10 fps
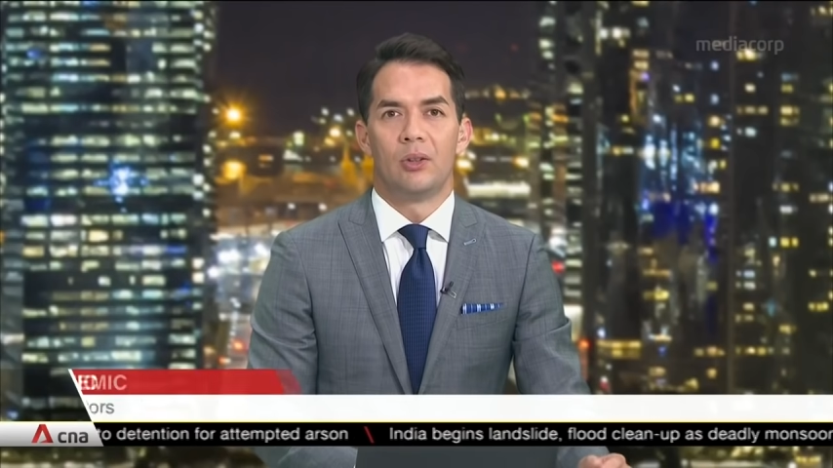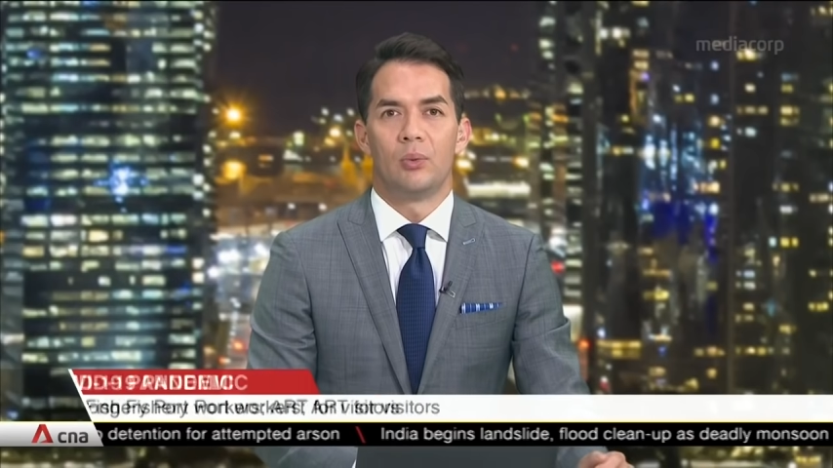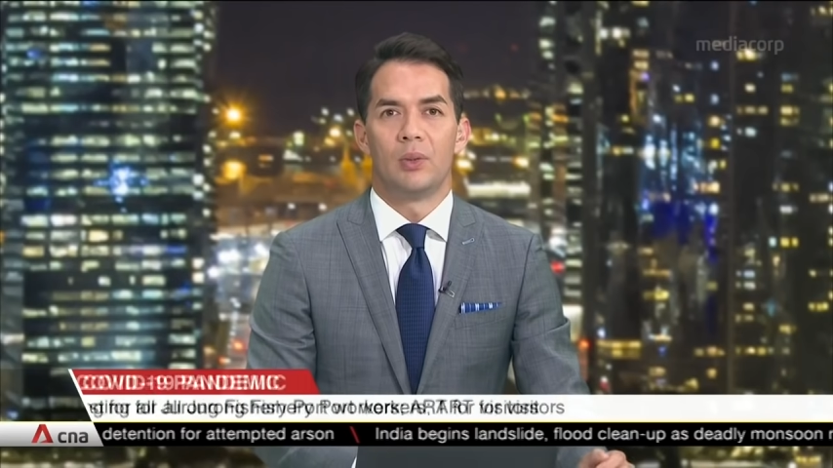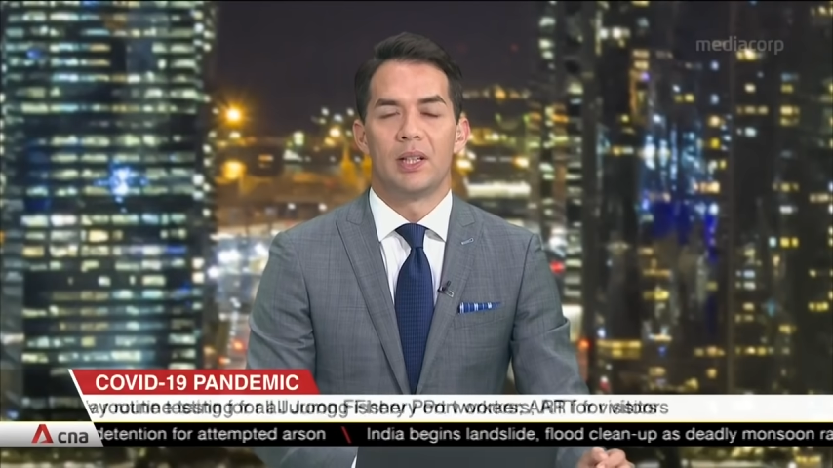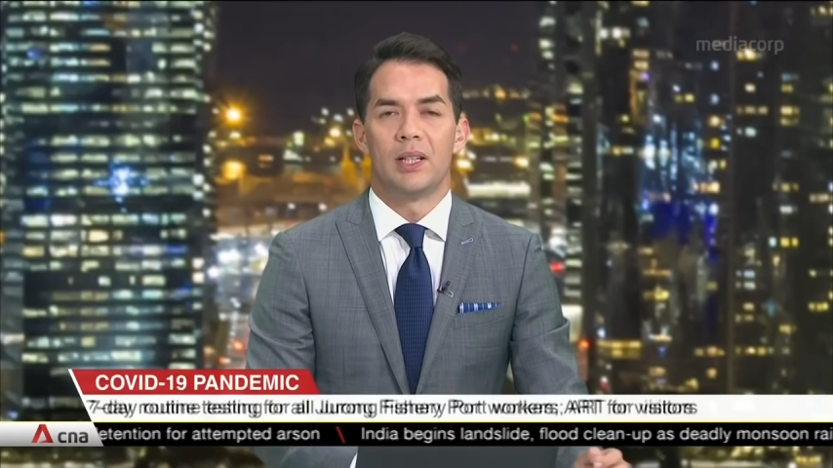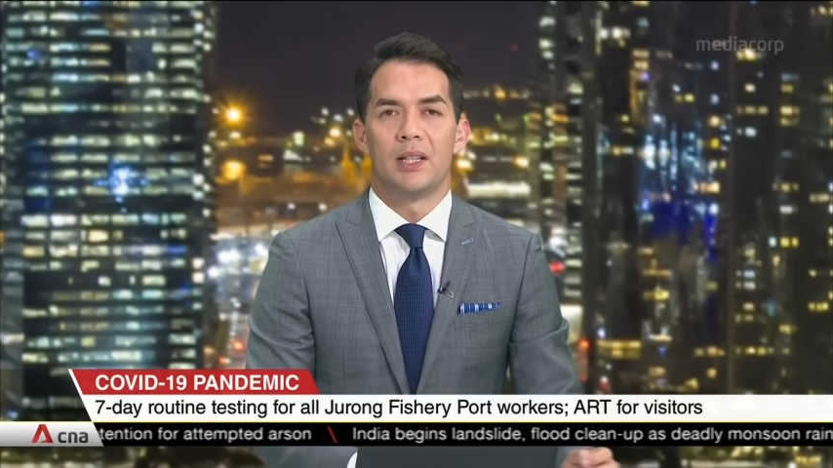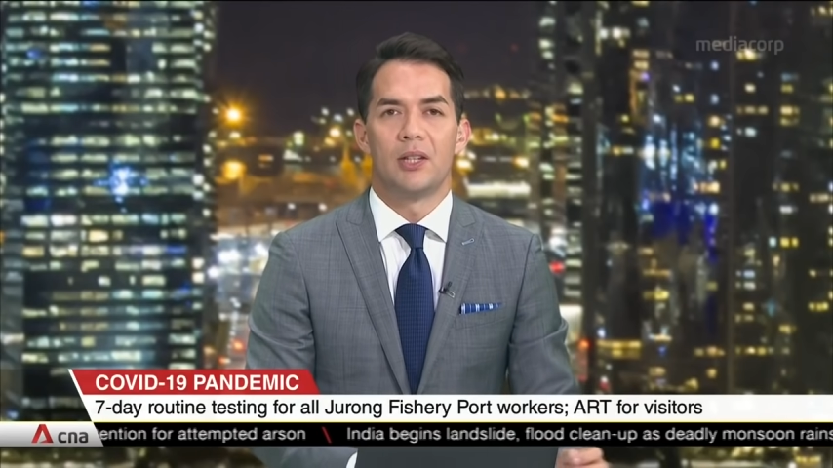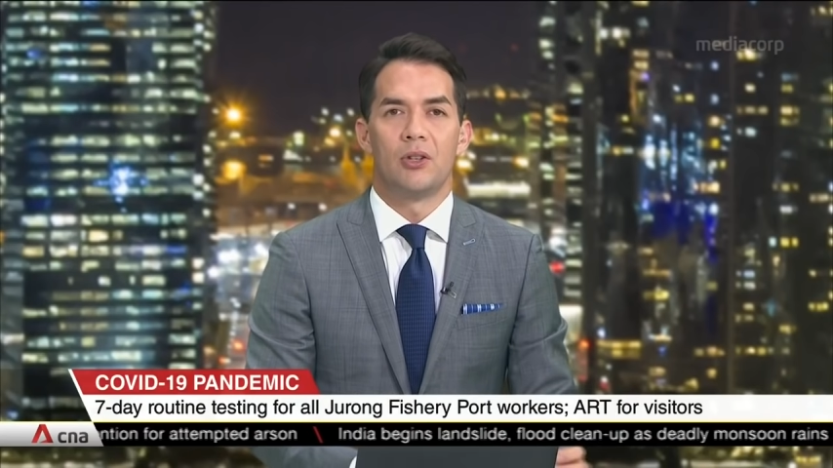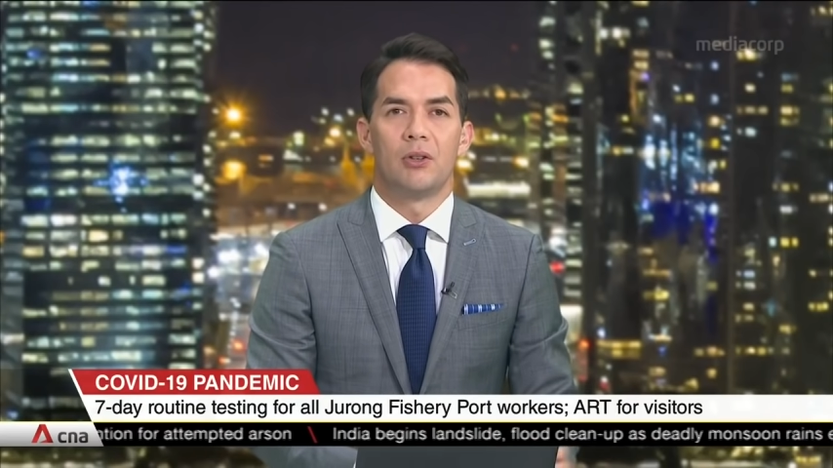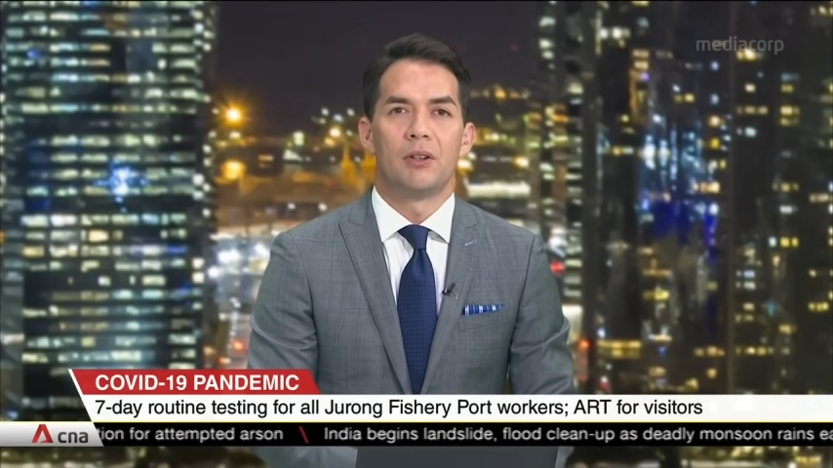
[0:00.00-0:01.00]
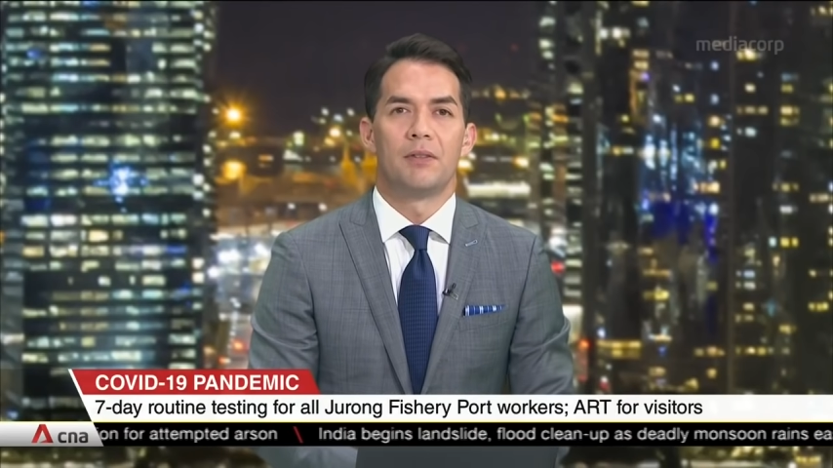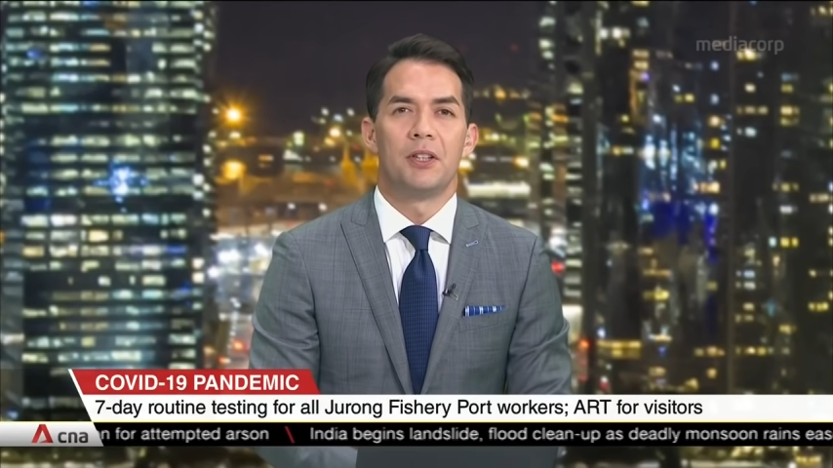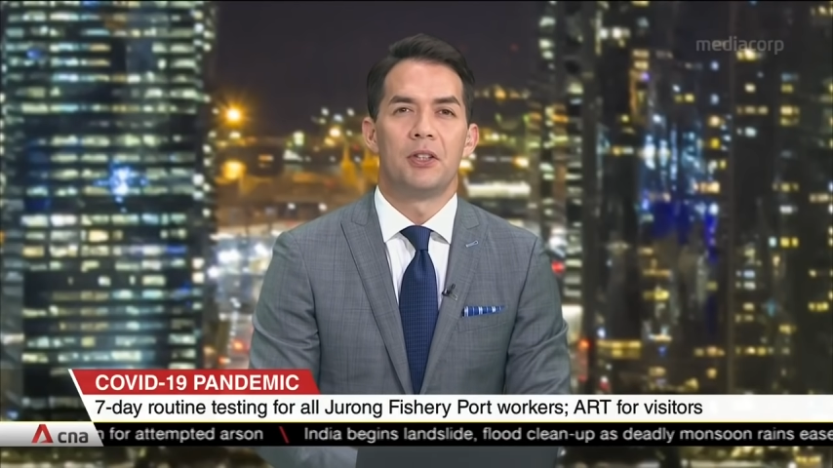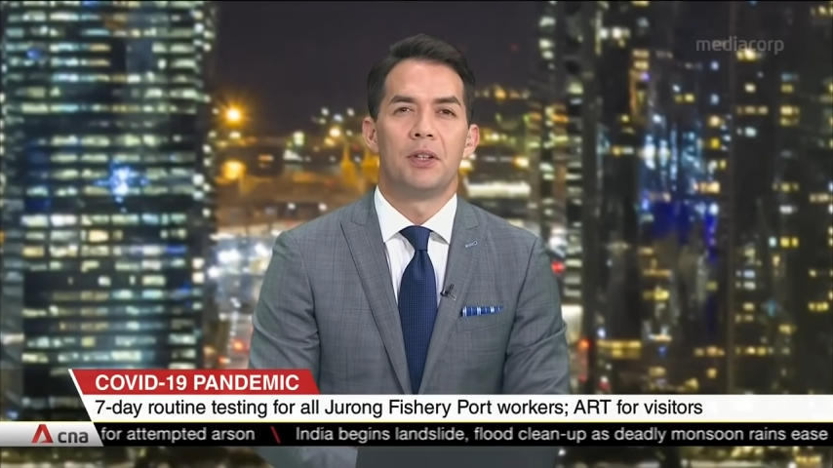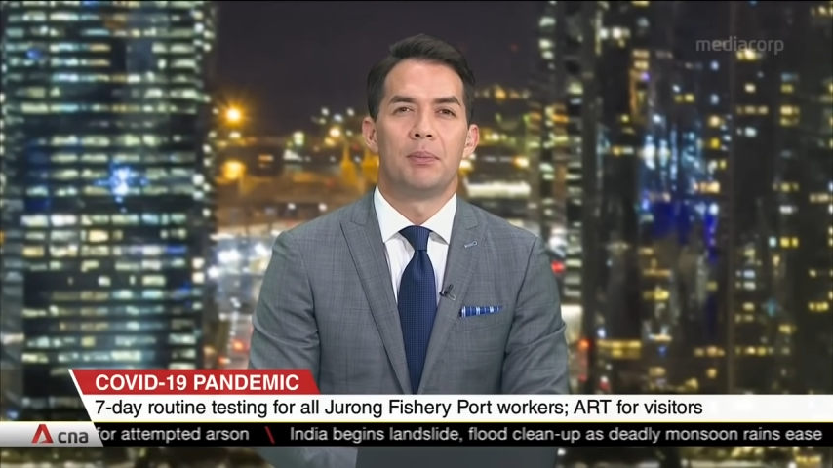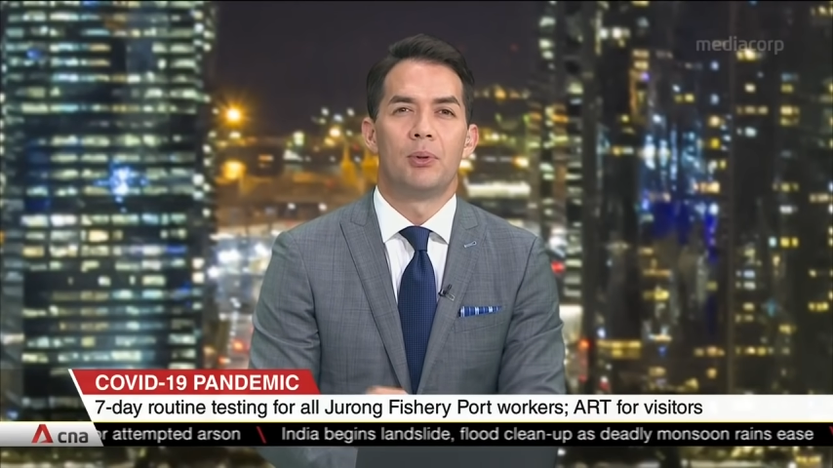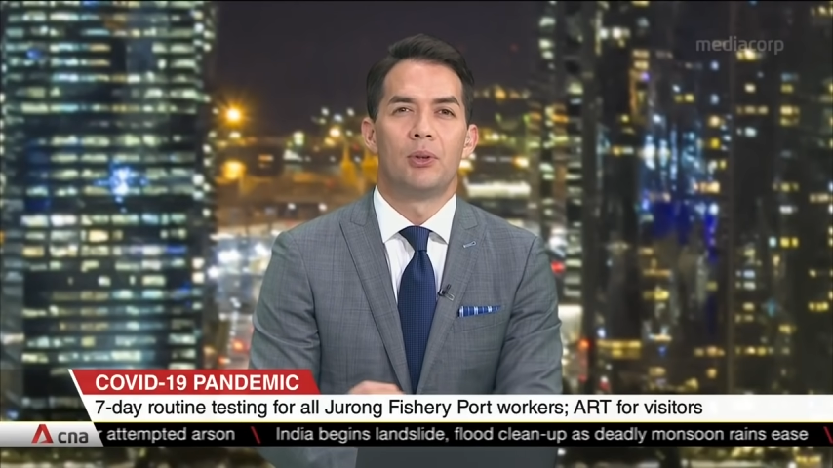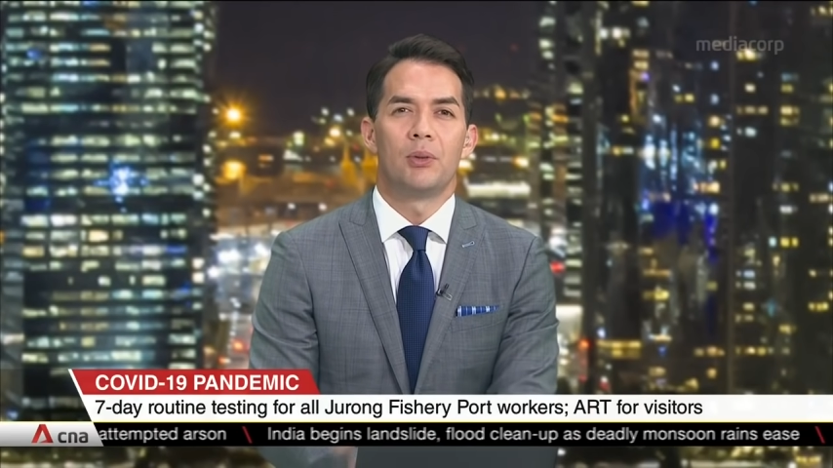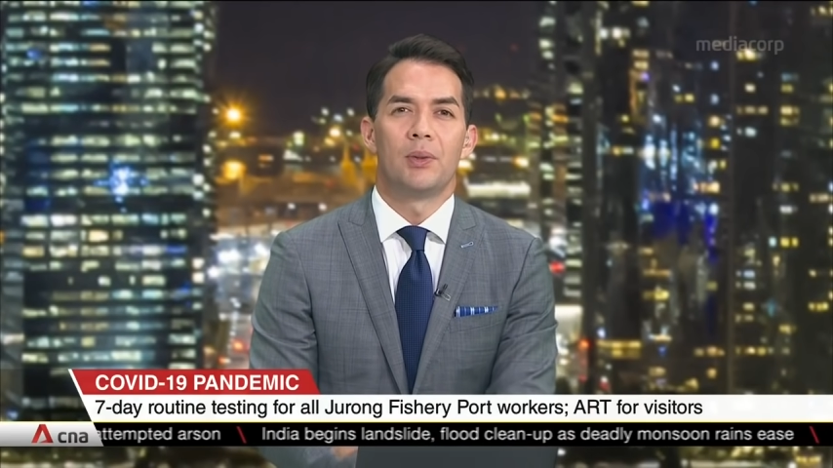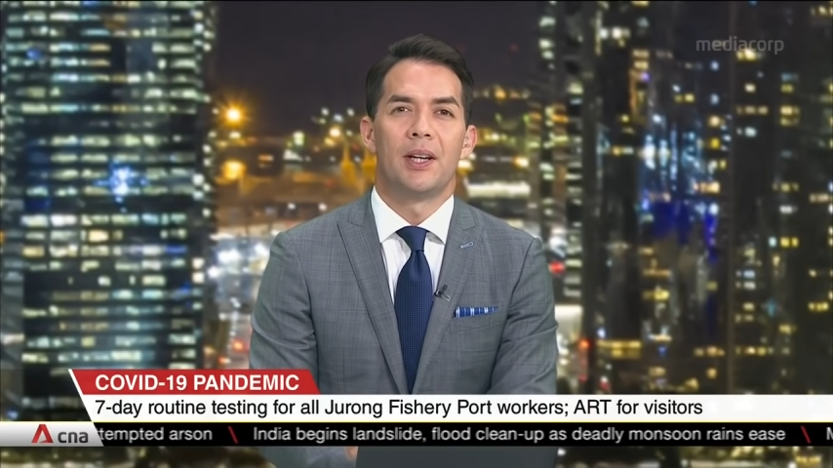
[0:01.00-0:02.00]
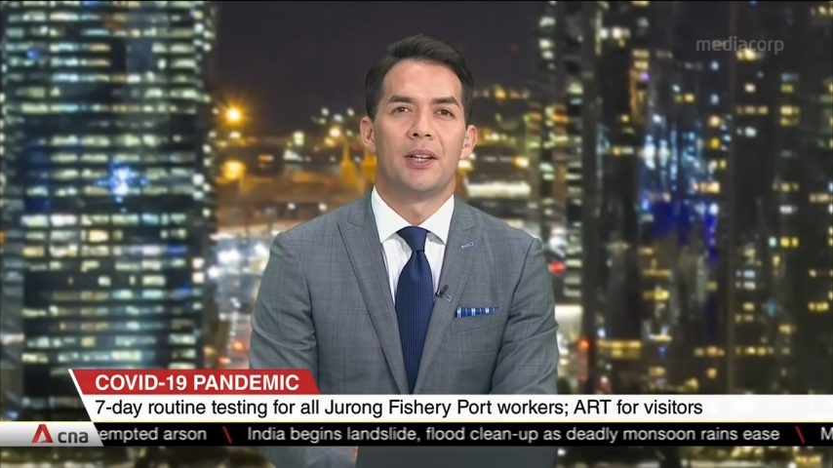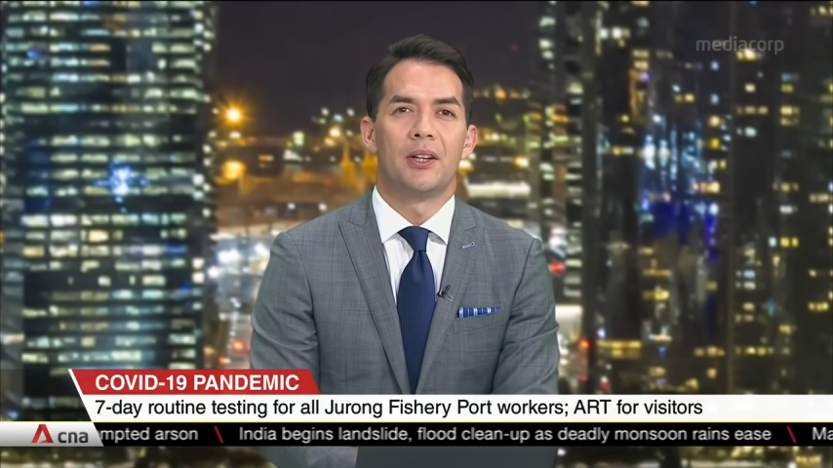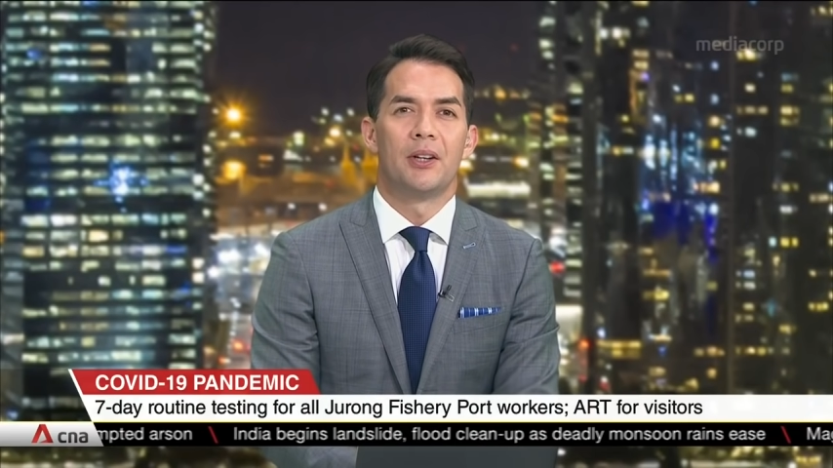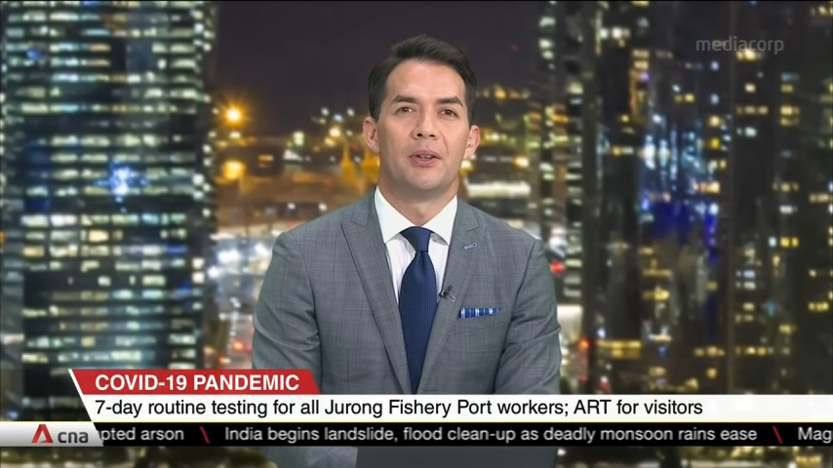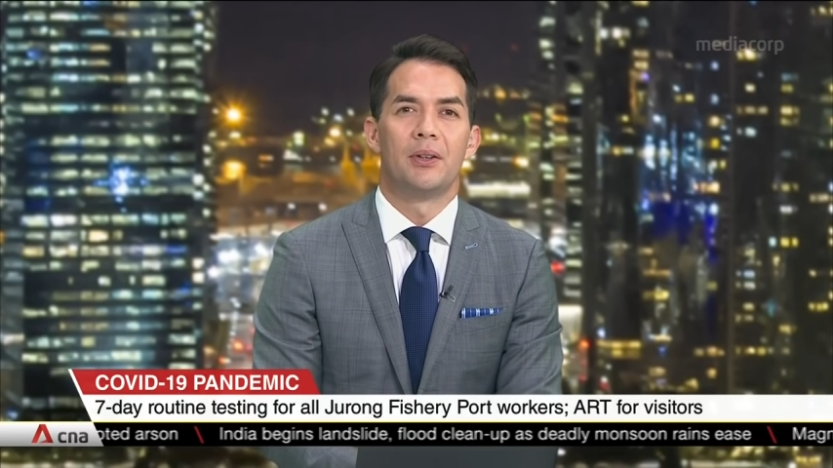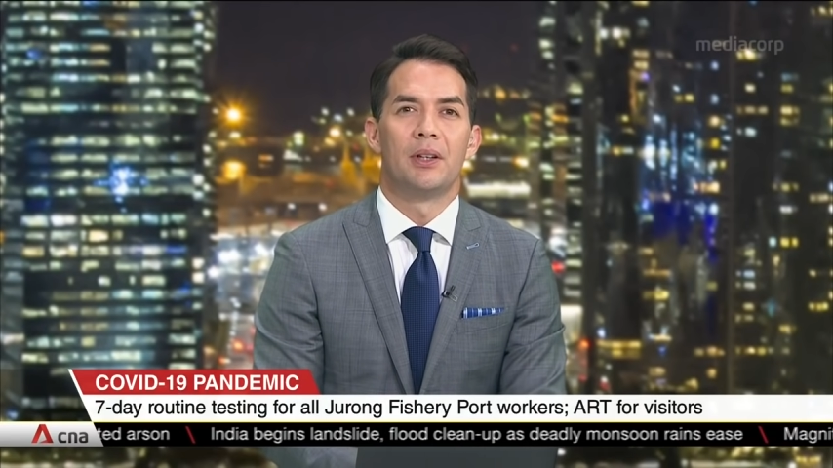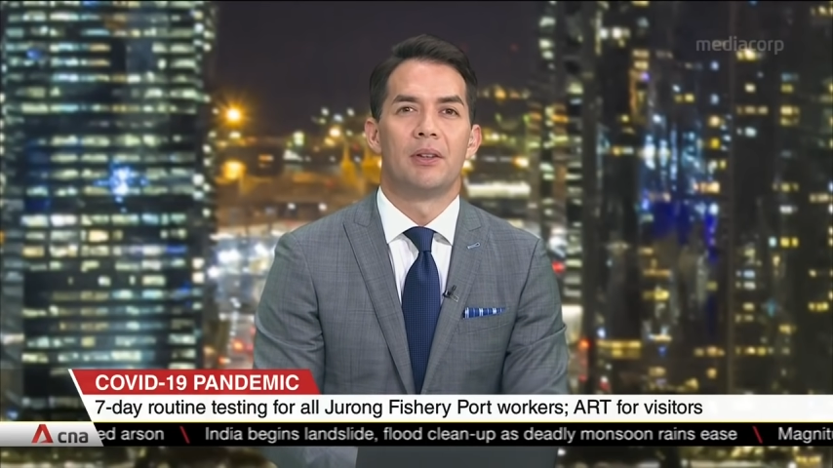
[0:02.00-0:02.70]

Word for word: All workers at Jurong Fishery Port will undergo